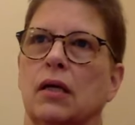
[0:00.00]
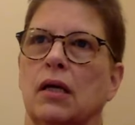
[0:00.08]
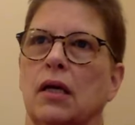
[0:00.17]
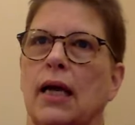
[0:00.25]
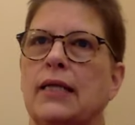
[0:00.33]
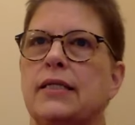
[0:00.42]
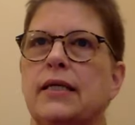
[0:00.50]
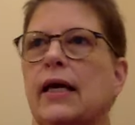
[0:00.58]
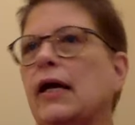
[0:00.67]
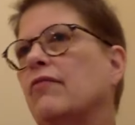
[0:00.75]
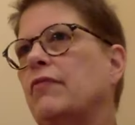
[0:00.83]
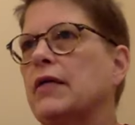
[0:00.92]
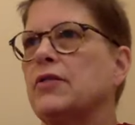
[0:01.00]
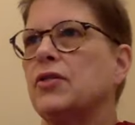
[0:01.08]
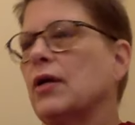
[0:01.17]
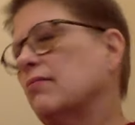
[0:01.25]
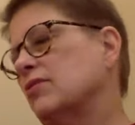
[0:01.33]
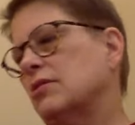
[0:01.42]
I did a half assed
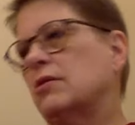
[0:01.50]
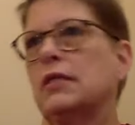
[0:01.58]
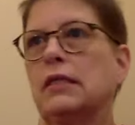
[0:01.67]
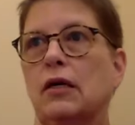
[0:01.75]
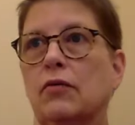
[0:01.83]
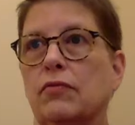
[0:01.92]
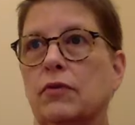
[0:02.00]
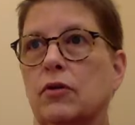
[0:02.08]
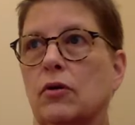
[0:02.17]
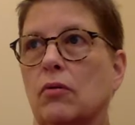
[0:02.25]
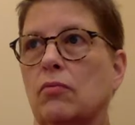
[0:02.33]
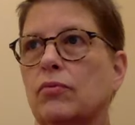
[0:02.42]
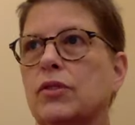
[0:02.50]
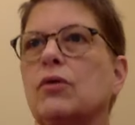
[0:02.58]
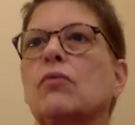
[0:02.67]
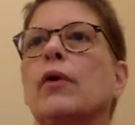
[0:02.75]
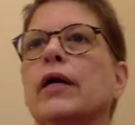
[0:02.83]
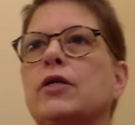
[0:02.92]
job, it's good enough. You know, we
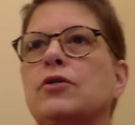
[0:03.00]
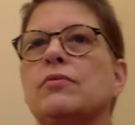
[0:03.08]
don't want to do